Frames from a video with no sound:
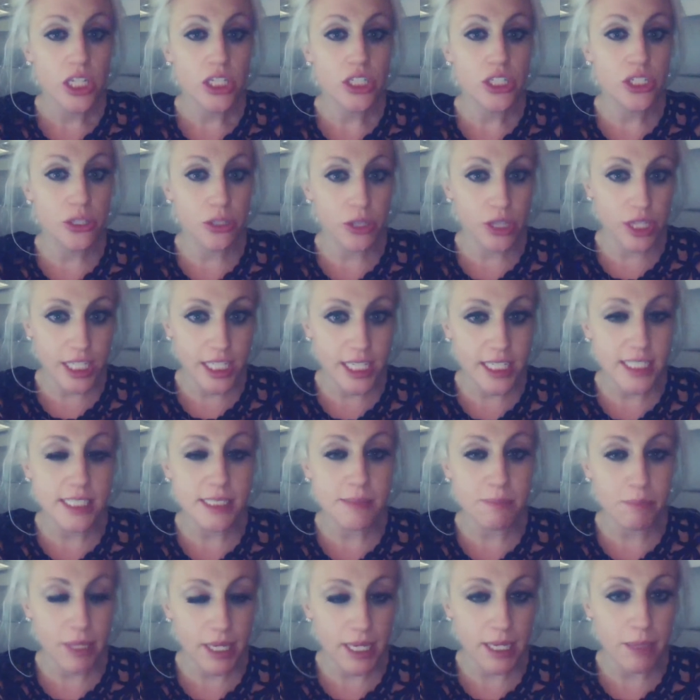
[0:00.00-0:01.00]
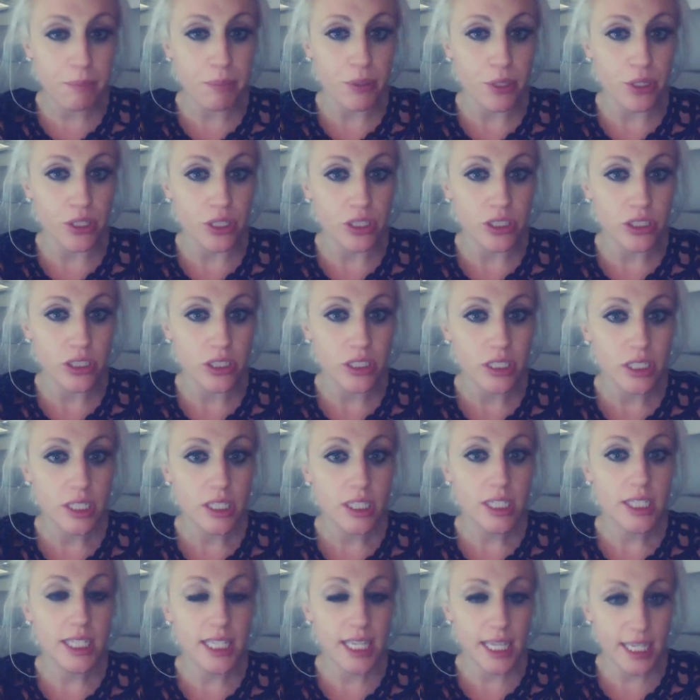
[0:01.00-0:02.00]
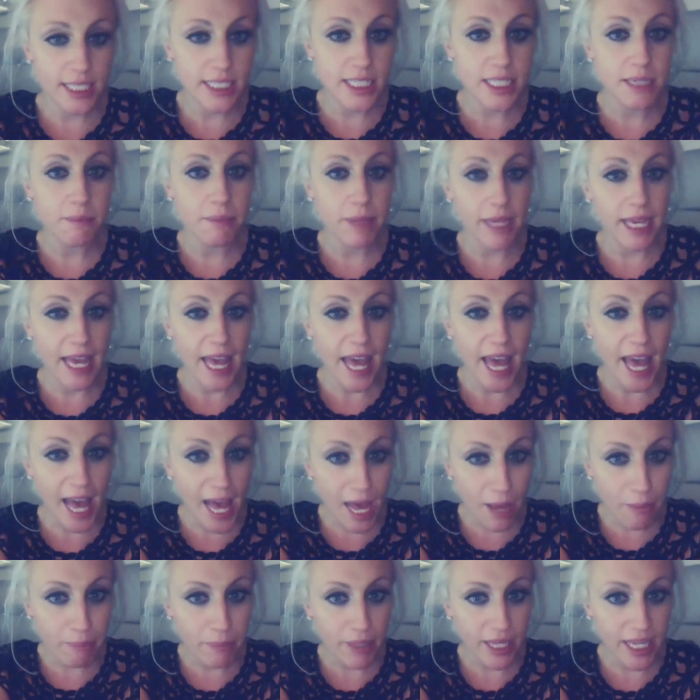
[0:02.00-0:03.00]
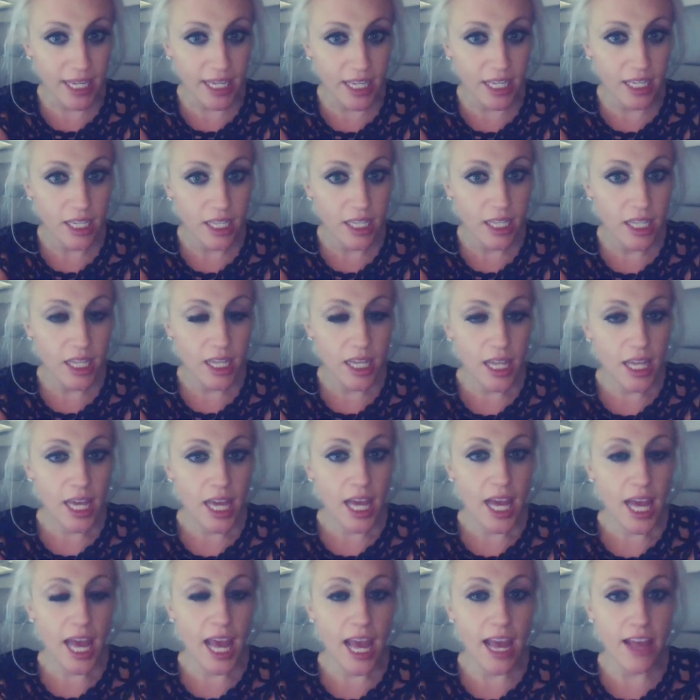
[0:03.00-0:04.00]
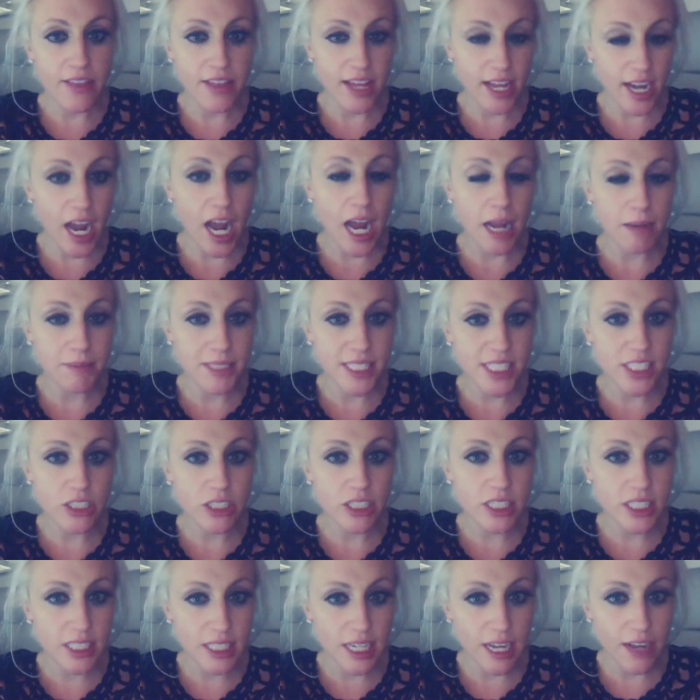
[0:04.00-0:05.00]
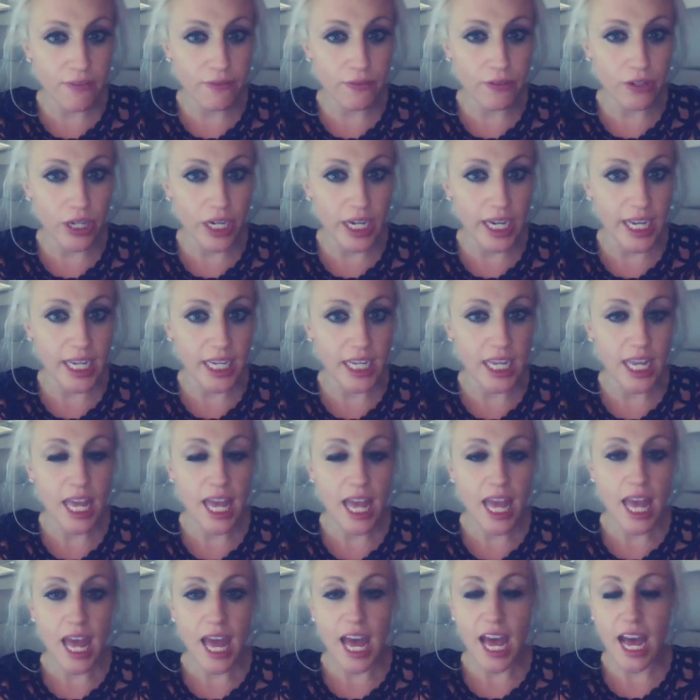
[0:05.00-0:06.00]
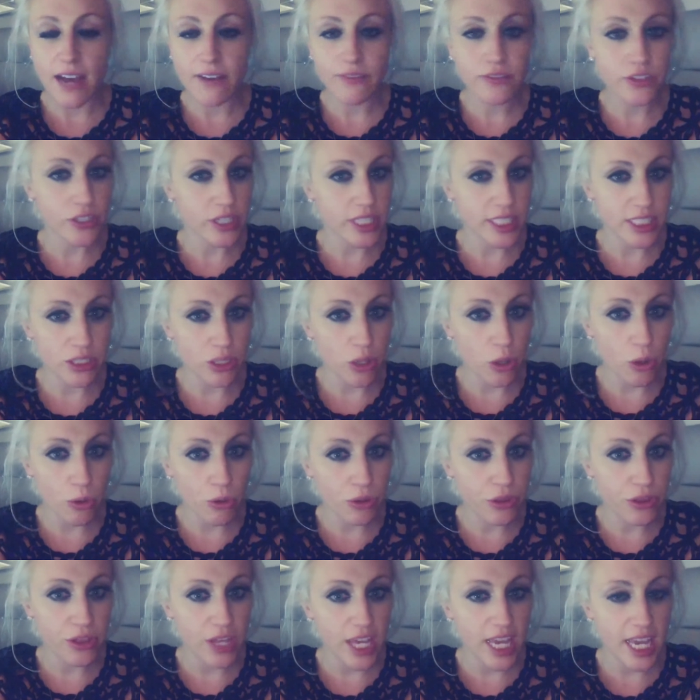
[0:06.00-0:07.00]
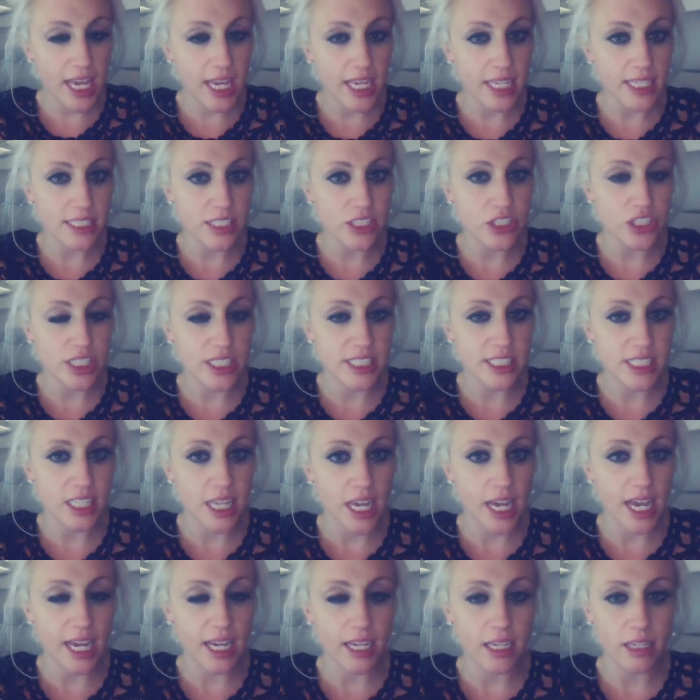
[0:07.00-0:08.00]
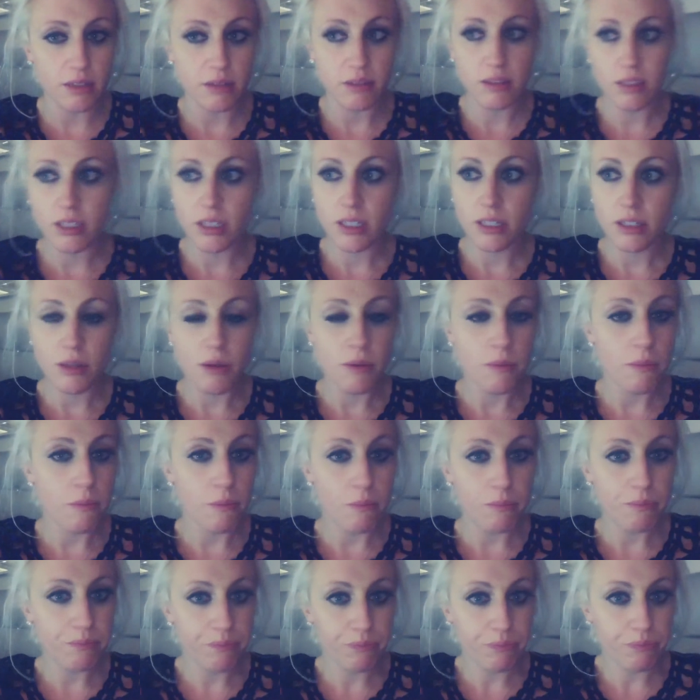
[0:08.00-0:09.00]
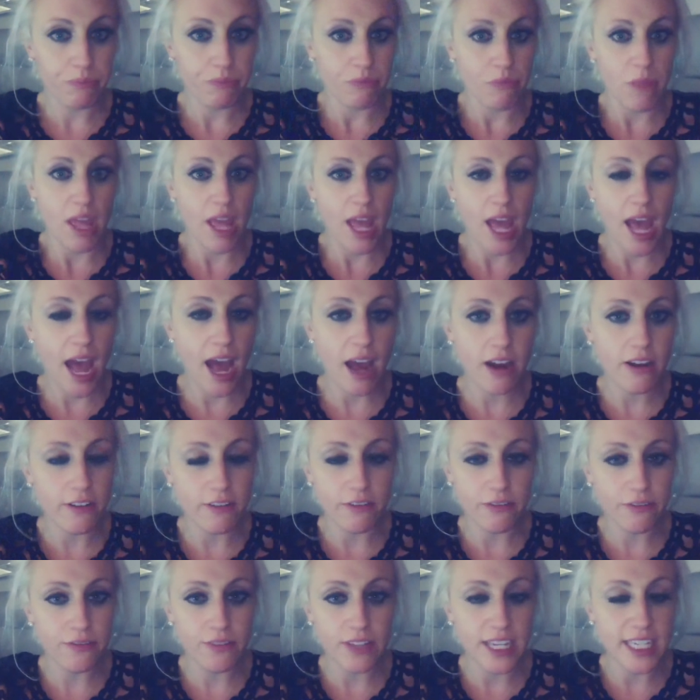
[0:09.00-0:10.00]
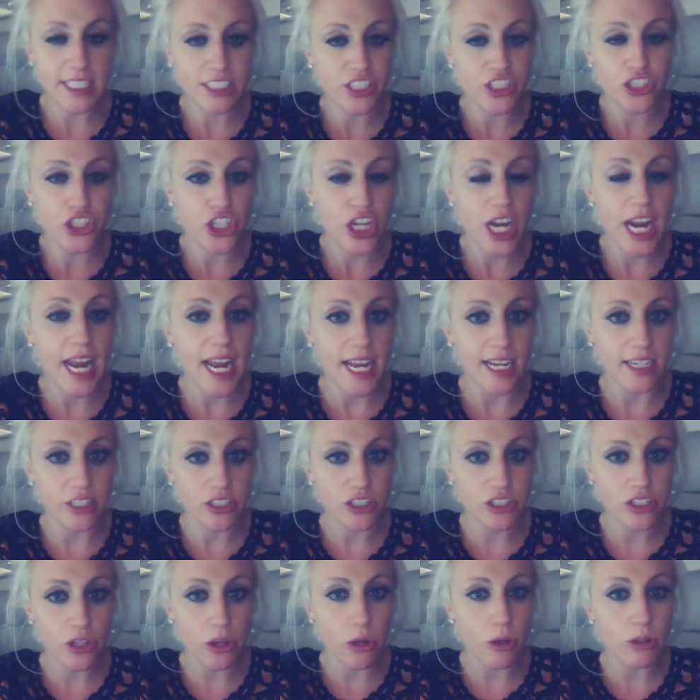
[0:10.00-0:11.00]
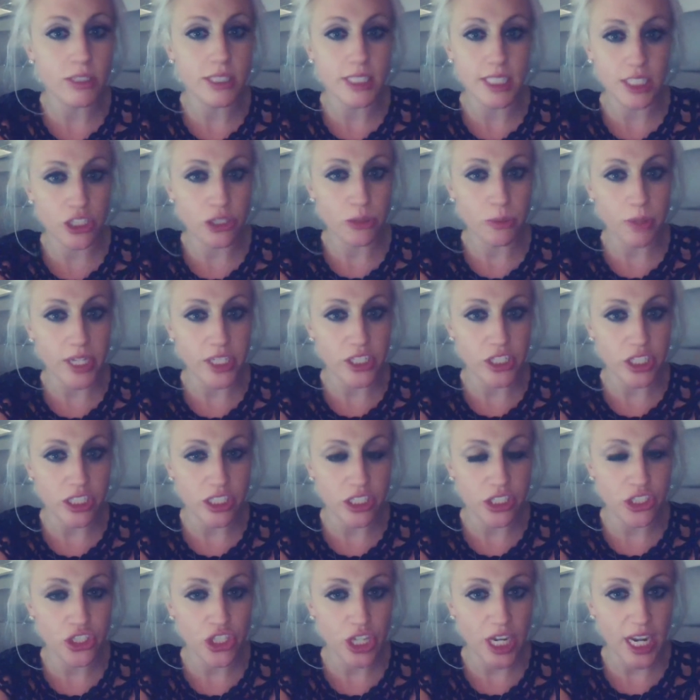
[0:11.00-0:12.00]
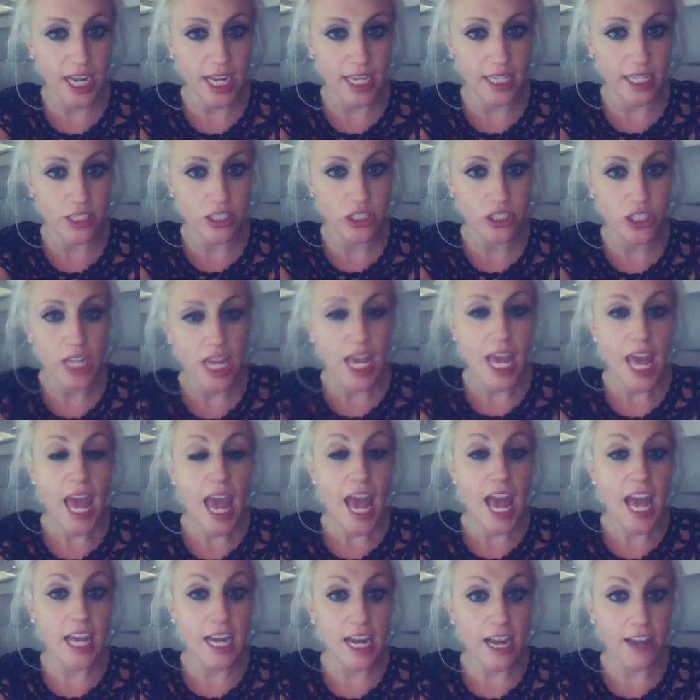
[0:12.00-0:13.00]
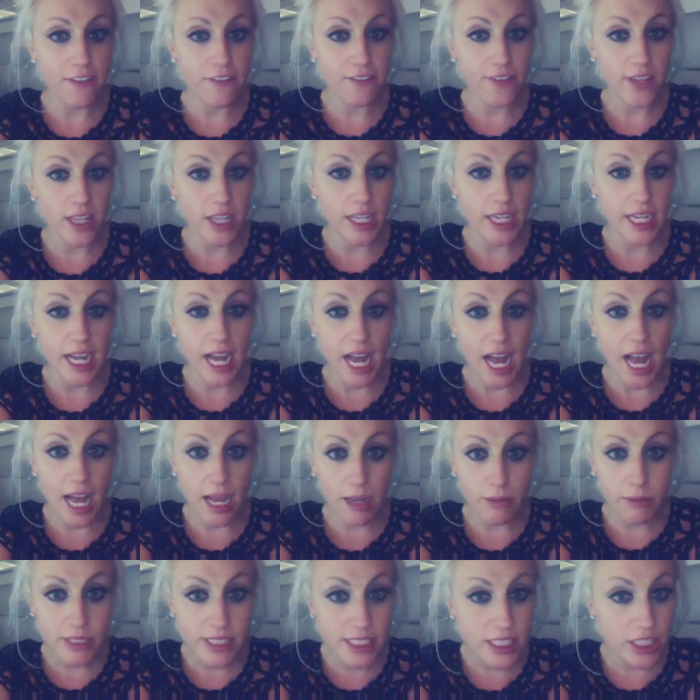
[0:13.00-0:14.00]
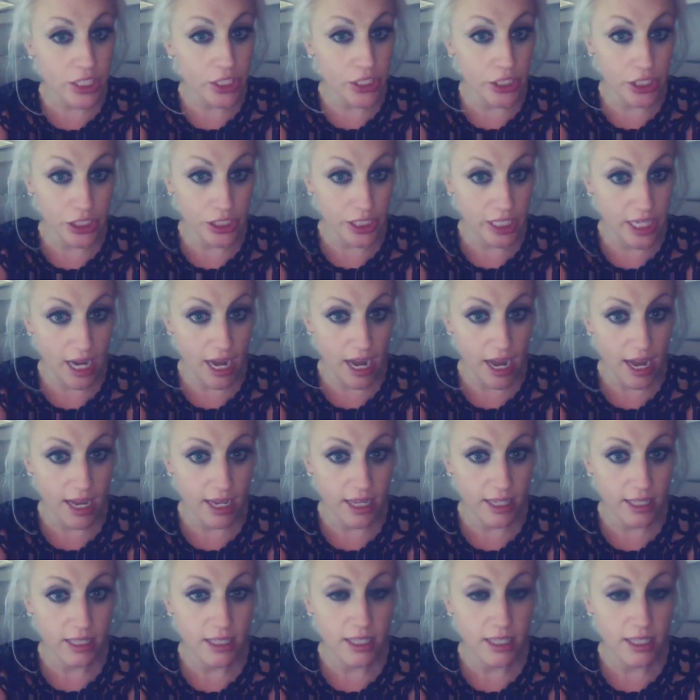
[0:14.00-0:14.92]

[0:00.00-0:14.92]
do these people get to be happy? And then I'm still suffering after this whole thing is just like, it's changed. The whole situation's changed. And I feel like I was the good guy.